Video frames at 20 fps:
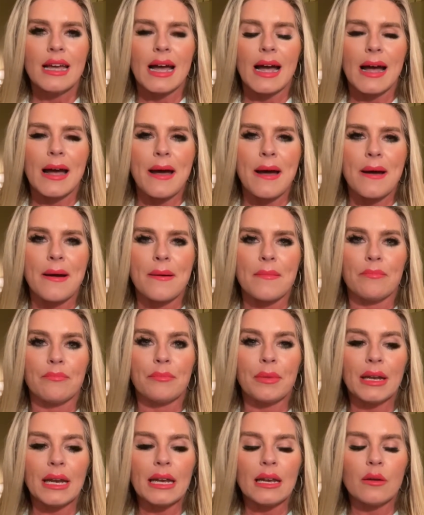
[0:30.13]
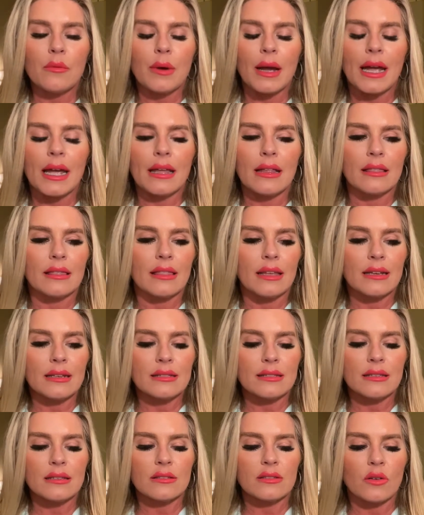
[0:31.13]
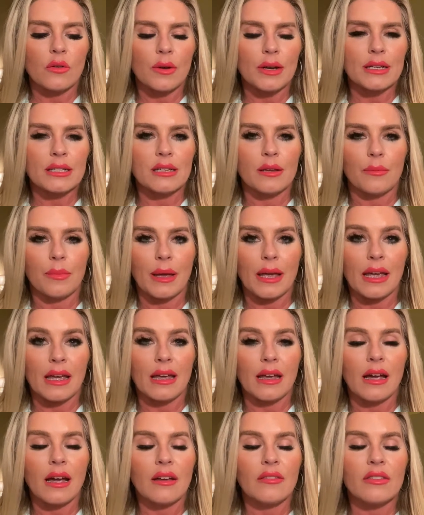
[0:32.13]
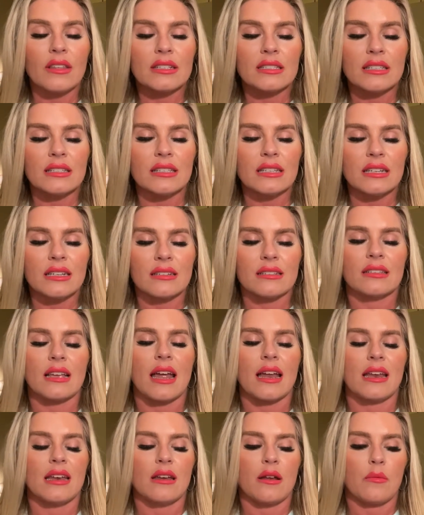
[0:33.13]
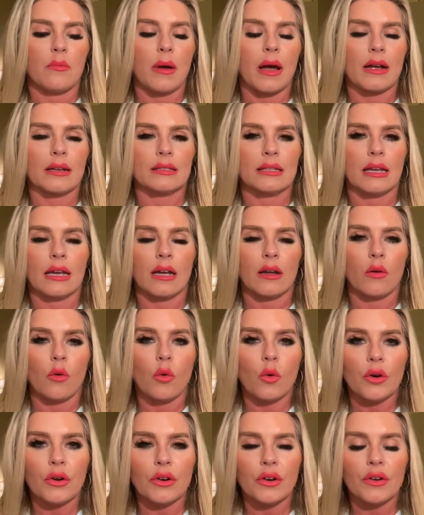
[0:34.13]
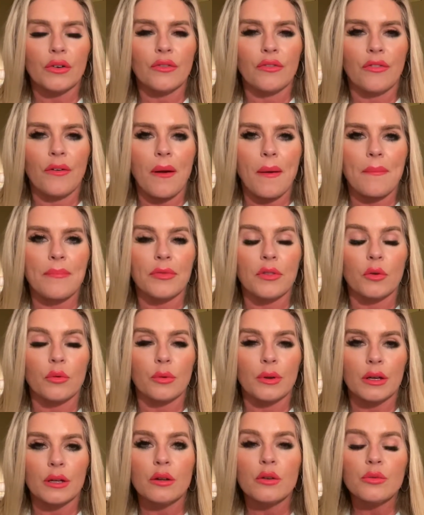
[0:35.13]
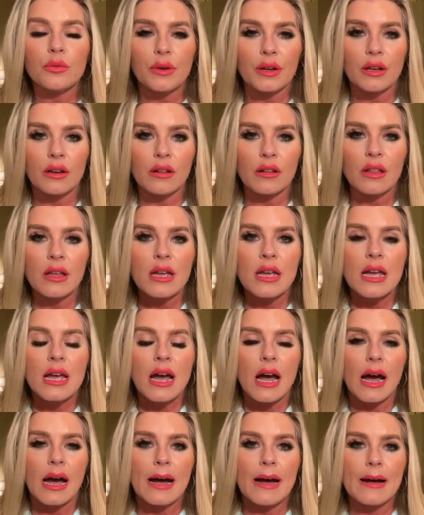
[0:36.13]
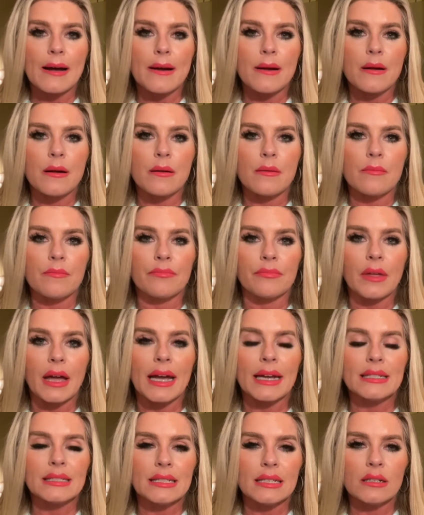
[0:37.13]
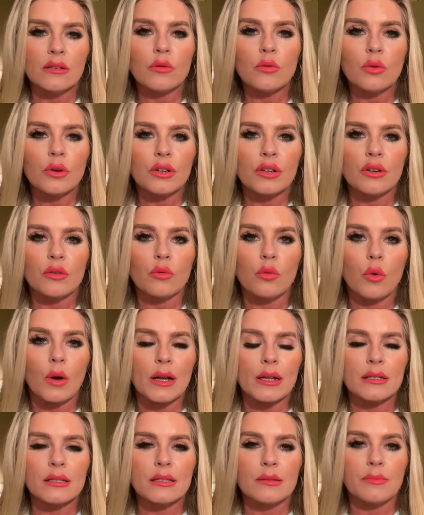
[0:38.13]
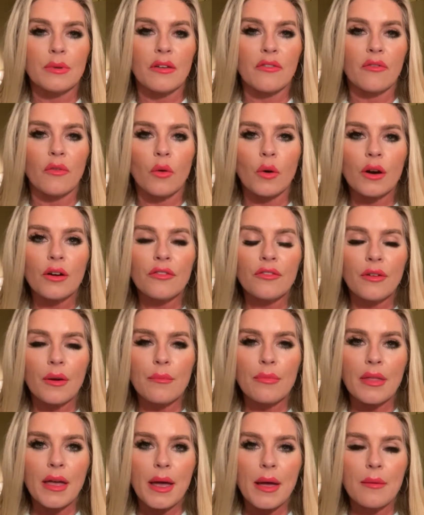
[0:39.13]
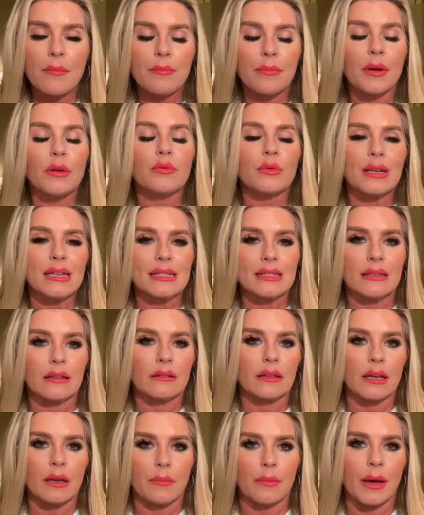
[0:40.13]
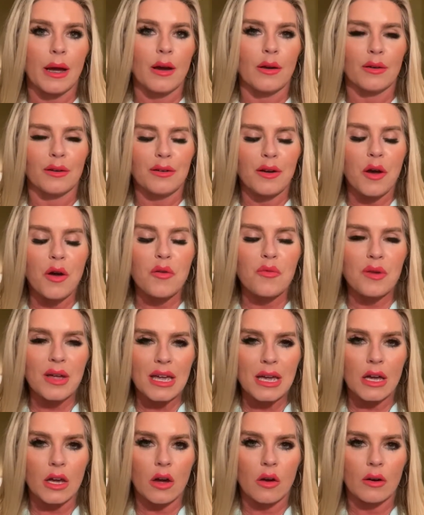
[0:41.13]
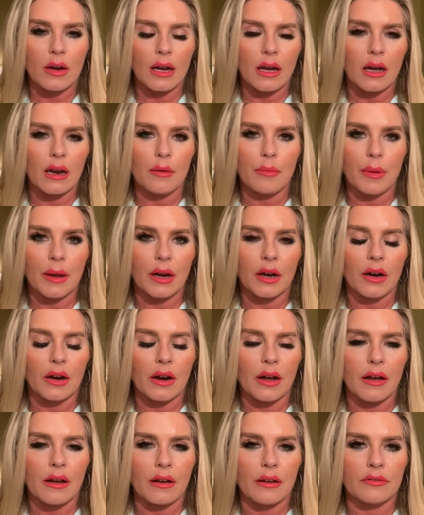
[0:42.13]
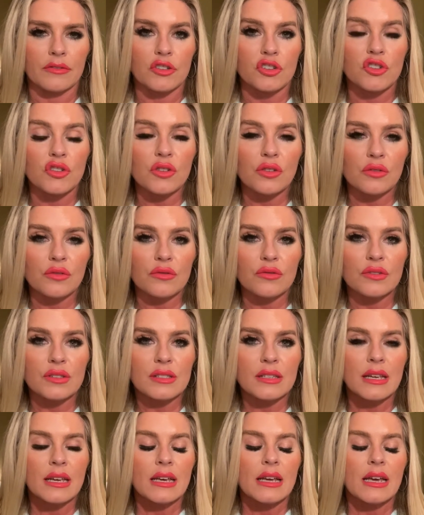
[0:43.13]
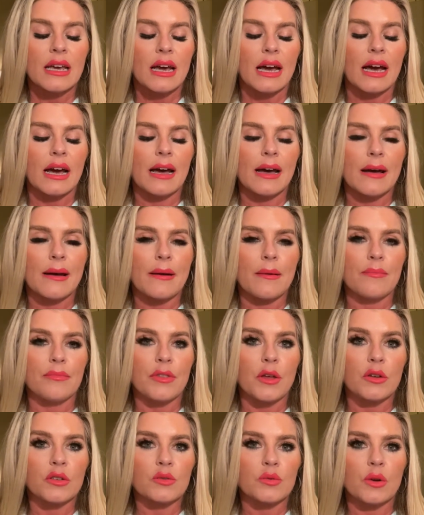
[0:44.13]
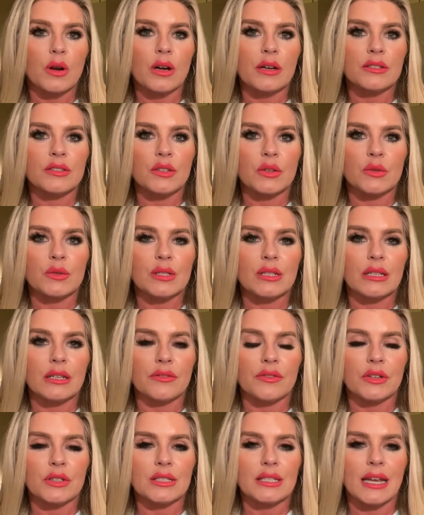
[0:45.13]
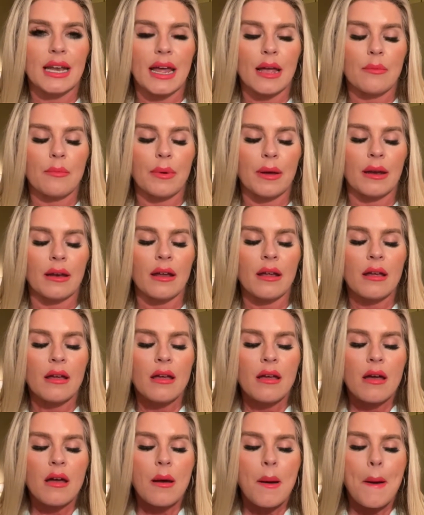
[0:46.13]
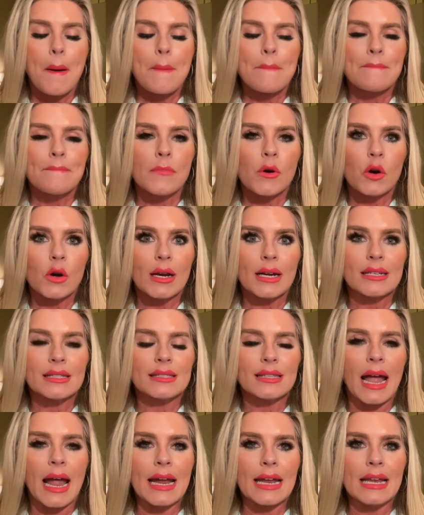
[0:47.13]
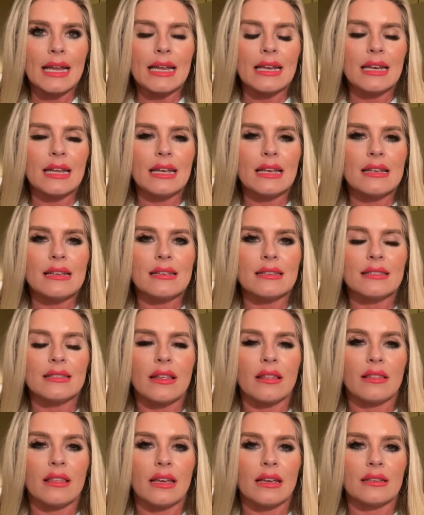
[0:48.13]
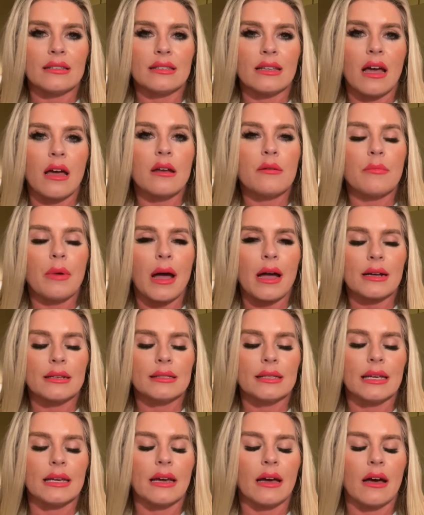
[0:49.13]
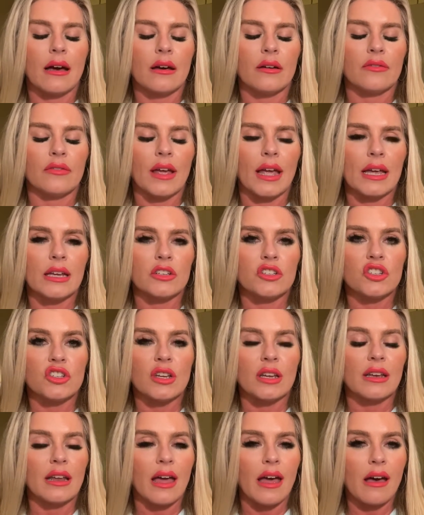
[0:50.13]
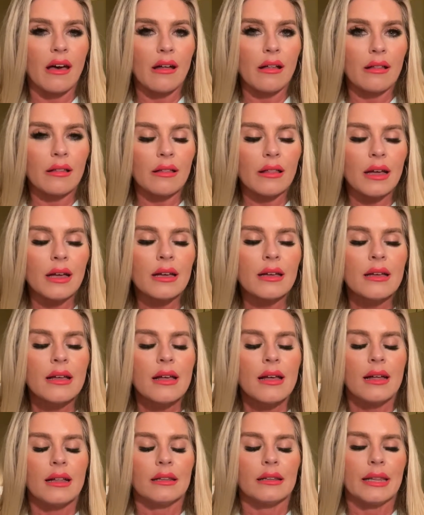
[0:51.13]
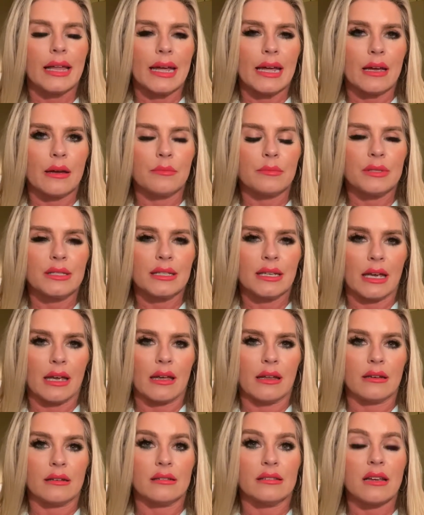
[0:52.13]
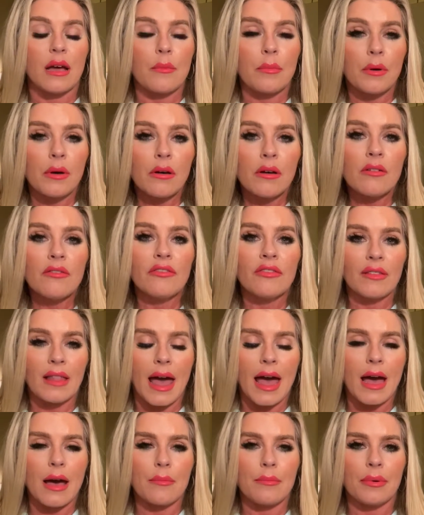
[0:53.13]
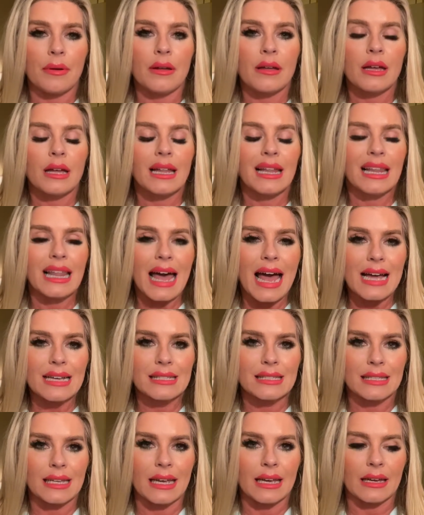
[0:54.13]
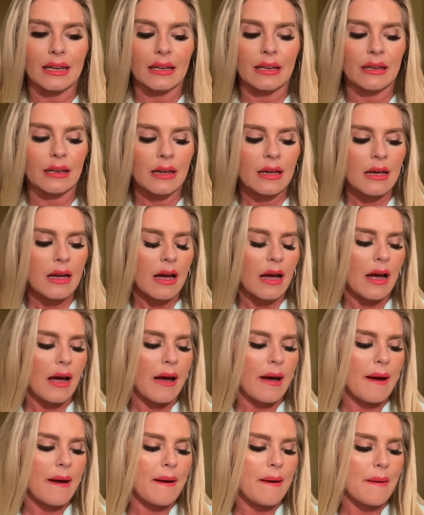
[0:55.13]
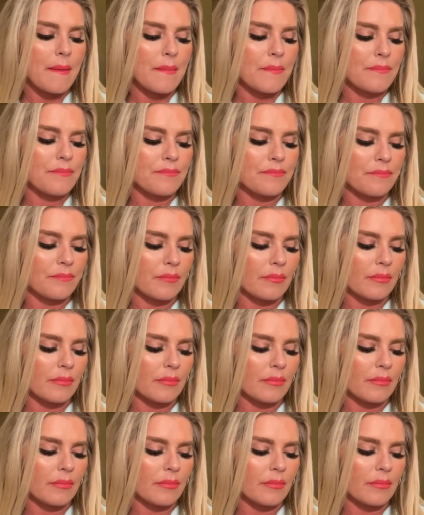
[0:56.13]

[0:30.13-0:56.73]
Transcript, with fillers: Um, but anyway, this is going to be, this is an exciting unboxing. I ordered from The Real Real. Um, I did order once before from them, but recently, about a week ago, and I got a pair of shoes. Um, those were also delivered today, but more exciting is this unboxing of a Chanel Lambskin double flap classic um,